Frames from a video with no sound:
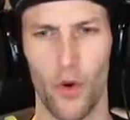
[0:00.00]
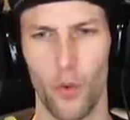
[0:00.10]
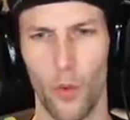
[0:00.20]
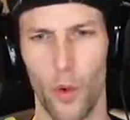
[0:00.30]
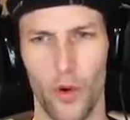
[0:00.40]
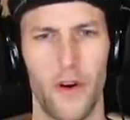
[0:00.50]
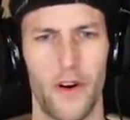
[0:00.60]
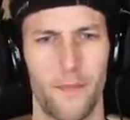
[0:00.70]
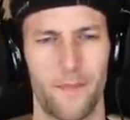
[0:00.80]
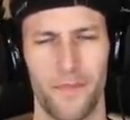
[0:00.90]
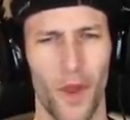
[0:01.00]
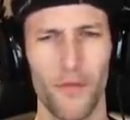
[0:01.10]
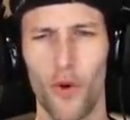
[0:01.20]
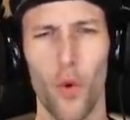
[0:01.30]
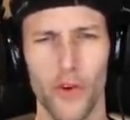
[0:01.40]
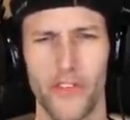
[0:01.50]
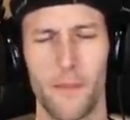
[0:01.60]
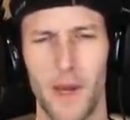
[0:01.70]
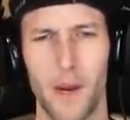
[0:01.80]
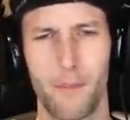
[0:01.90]
Award. Of course
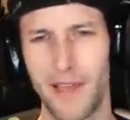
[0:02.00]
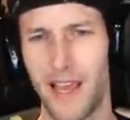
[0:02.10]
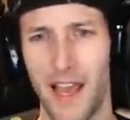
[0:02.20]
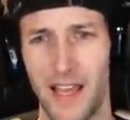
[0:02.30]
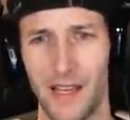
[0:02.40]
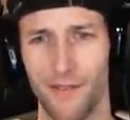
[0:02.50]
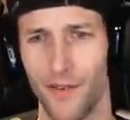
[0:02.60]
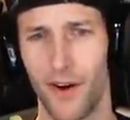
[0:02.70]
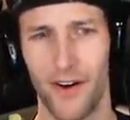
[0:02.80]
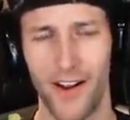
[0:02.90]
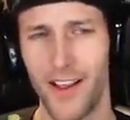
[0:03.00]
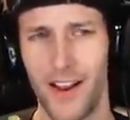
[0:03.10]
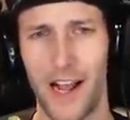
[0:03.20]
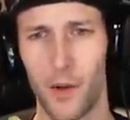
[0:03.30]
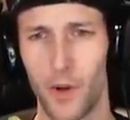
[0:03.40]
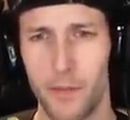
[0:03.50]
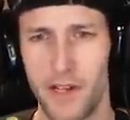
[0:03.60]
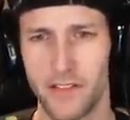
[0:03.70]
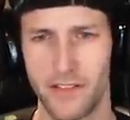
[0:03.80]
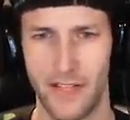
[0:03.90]
I'm gonna behave, all right? I don't wanna
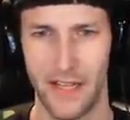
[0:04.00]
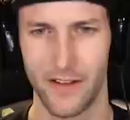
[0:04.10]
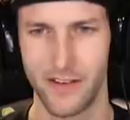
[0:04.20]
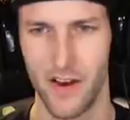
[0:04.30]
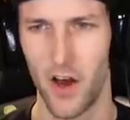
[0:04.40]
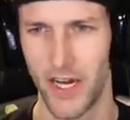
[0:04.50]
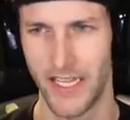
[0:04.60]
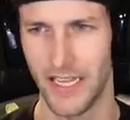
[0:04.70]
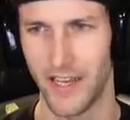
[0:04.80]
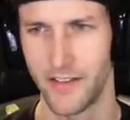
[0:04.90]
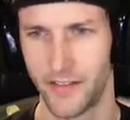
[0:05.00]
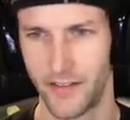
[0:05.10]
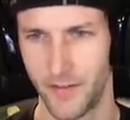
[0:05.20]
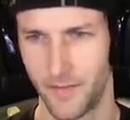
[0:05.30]
be on Santa's naughty list.